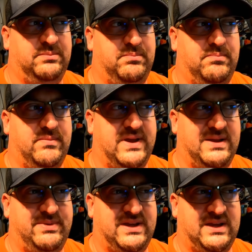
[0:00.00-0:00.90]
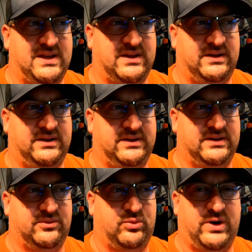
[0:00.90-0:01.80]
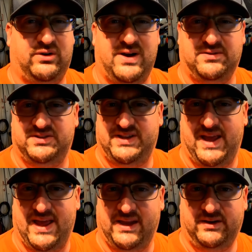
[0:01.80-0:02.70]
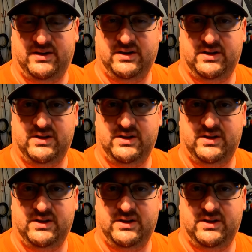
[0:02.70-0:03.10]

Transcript: maybe right around 10